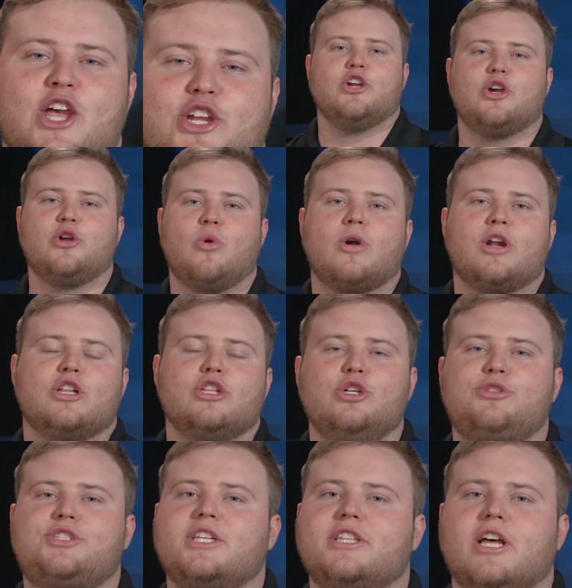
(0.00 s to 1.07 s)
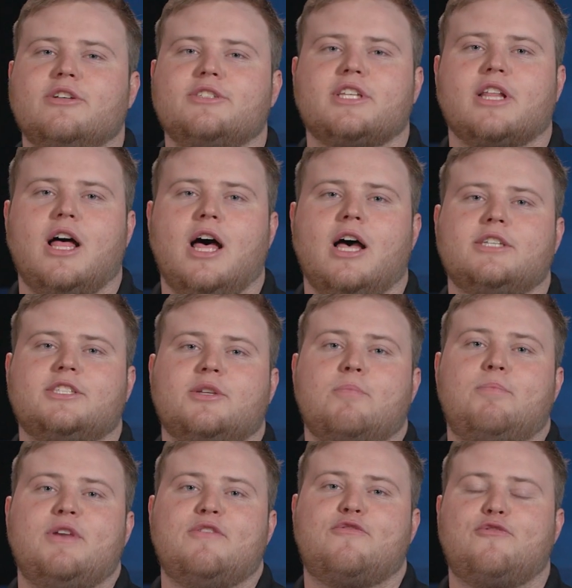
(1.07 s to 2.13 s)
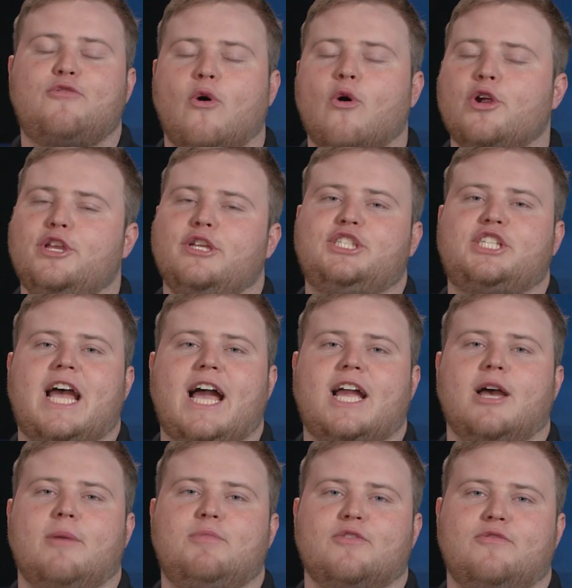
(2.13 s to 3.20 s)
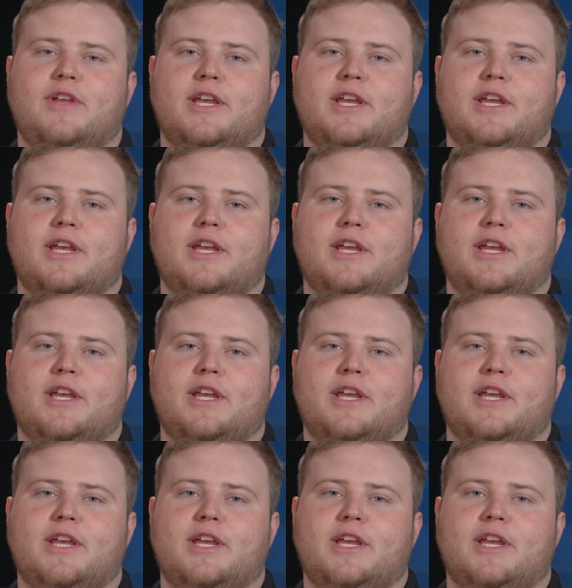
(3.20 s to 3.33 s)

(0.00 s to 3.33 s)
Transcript: You're gonna wanna loosen those lugs before you jack up your